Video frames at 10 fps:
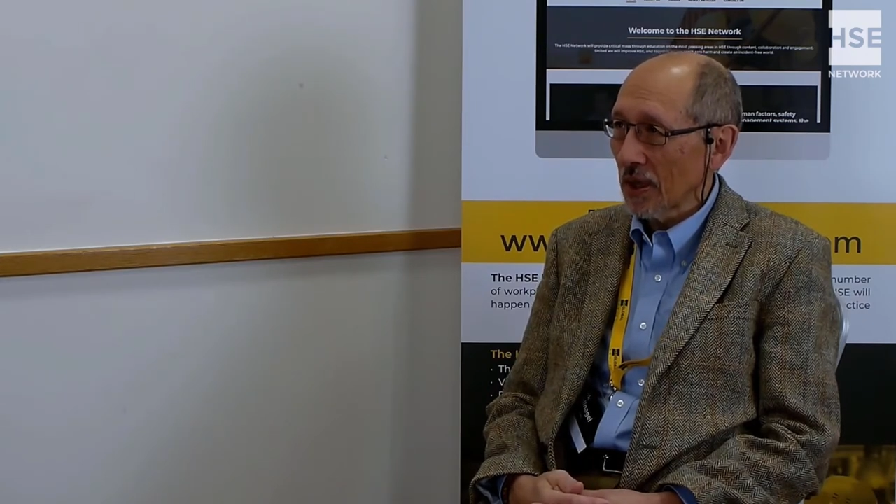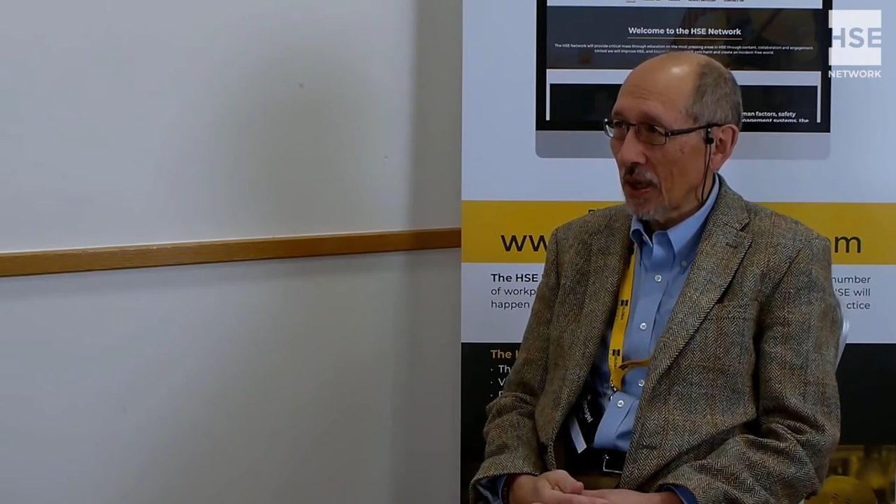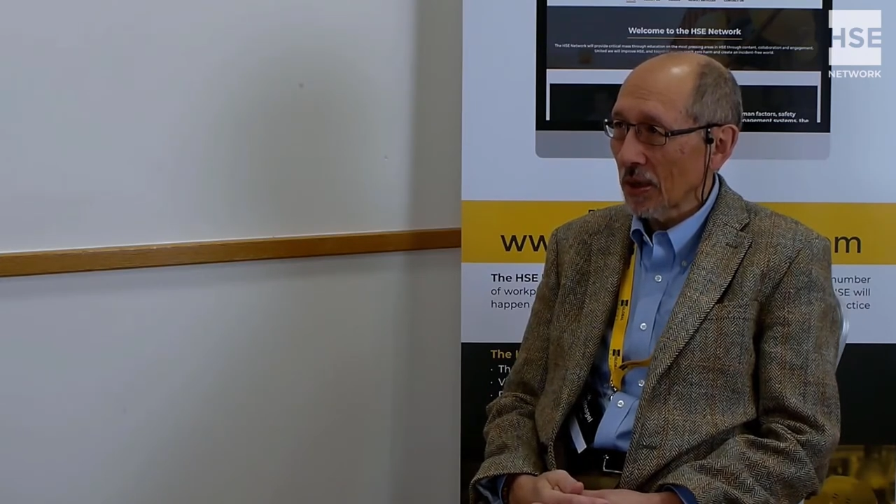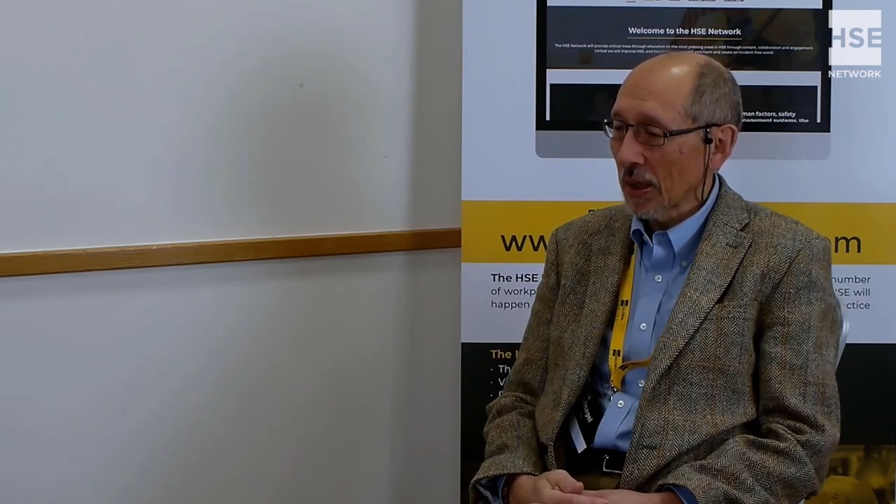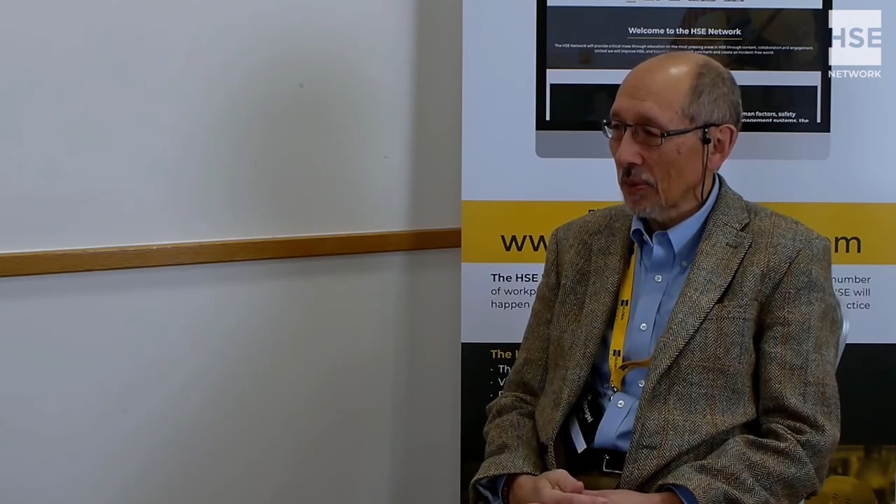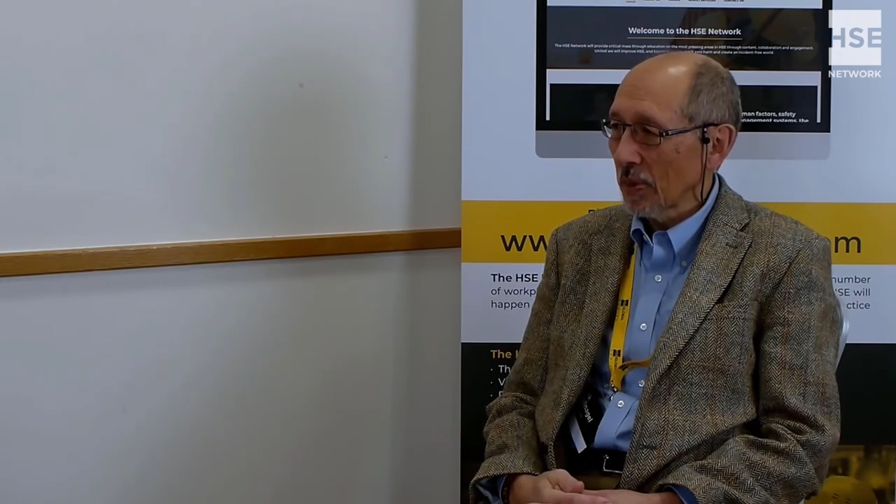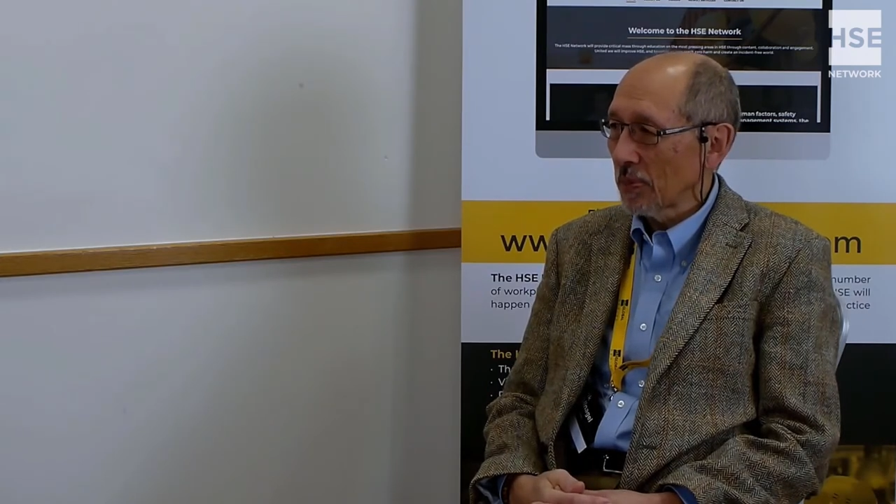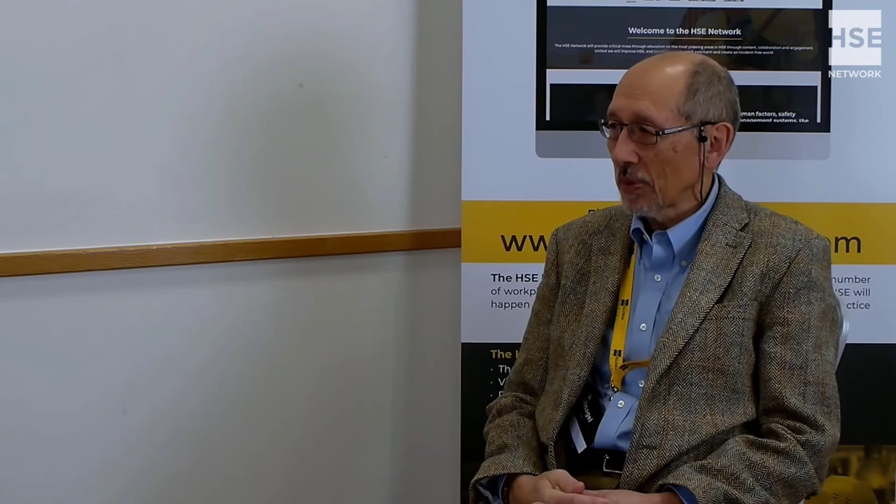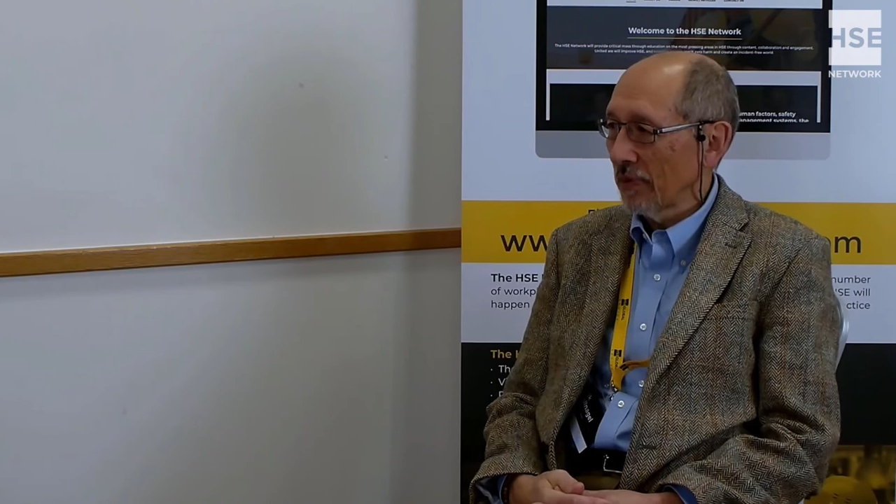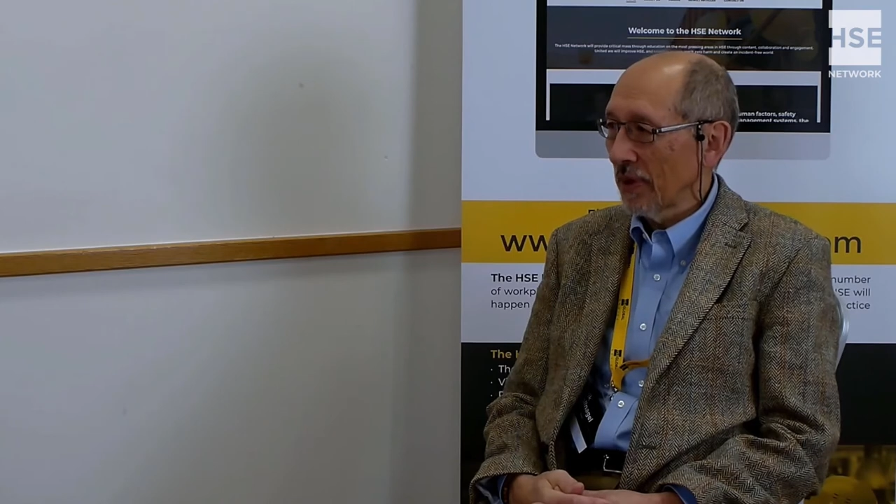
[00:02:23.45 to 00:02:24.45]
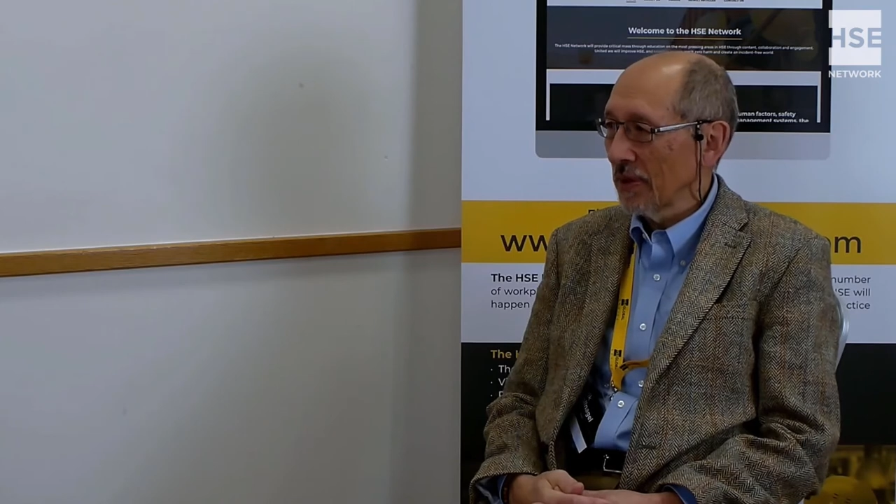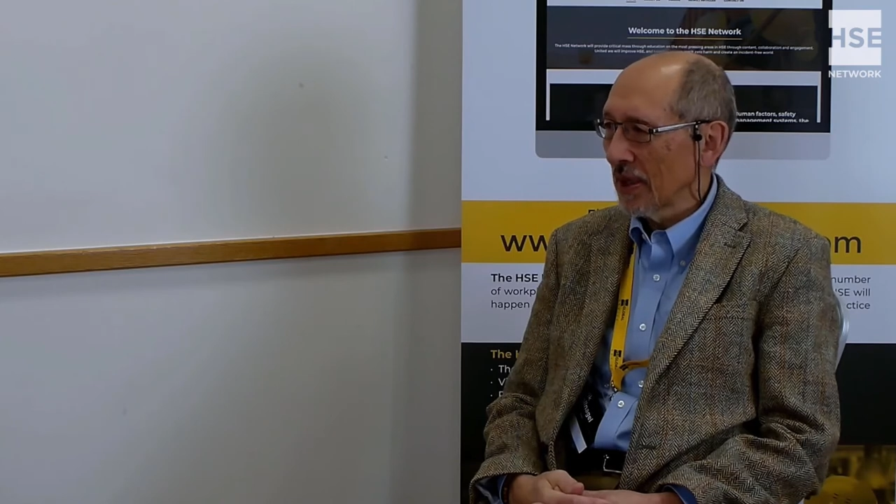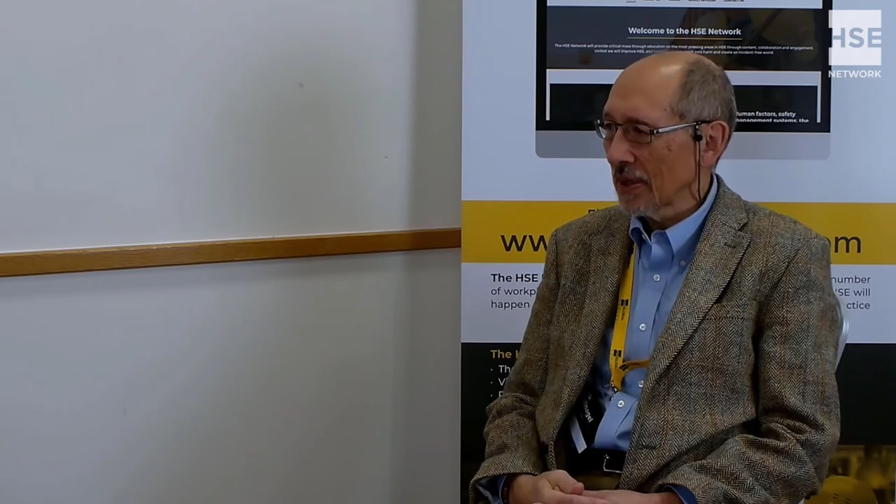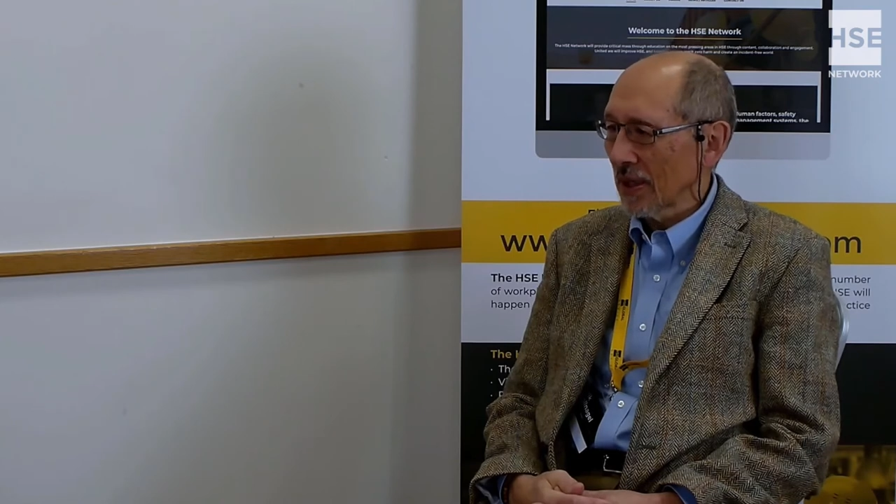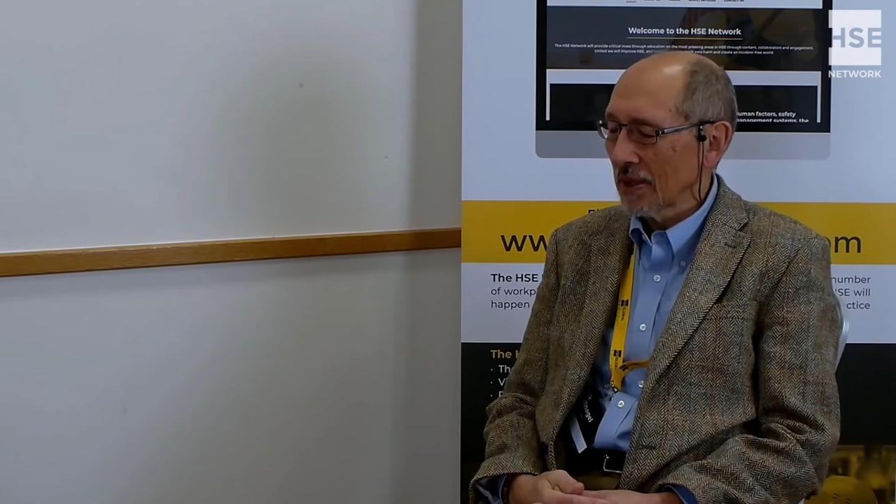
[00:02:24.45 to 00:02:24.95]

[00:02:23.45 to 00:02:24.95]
how can we prevent that?